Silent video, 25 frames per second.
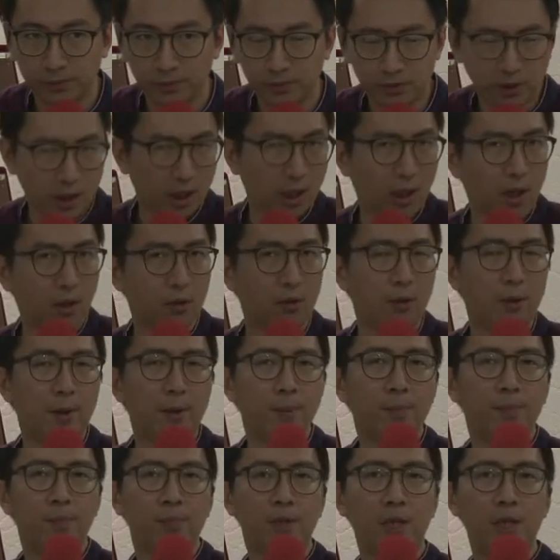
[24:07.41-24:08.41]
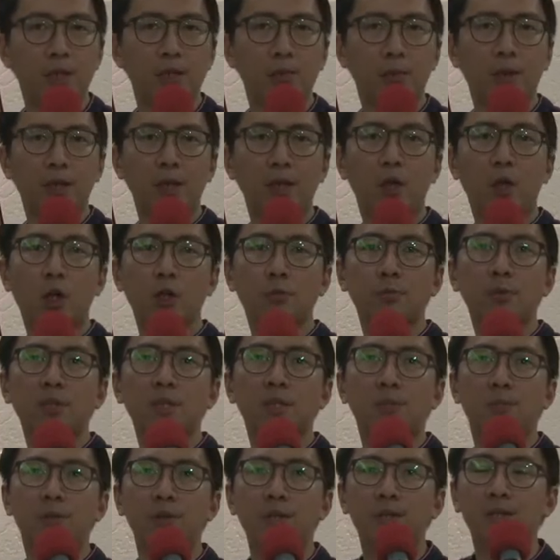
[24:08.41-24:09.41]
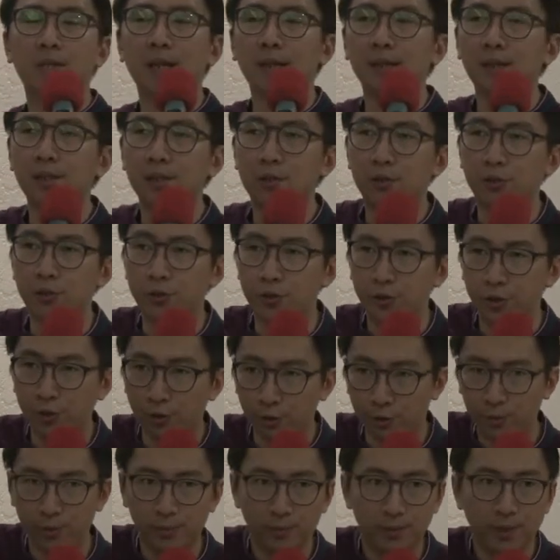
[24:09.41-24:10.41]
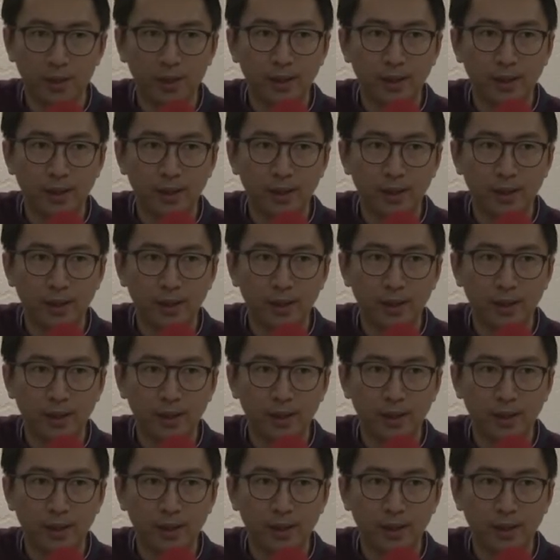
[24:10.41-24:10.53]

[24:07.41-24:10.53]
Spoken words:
So how? Because when the gospel is presented to you,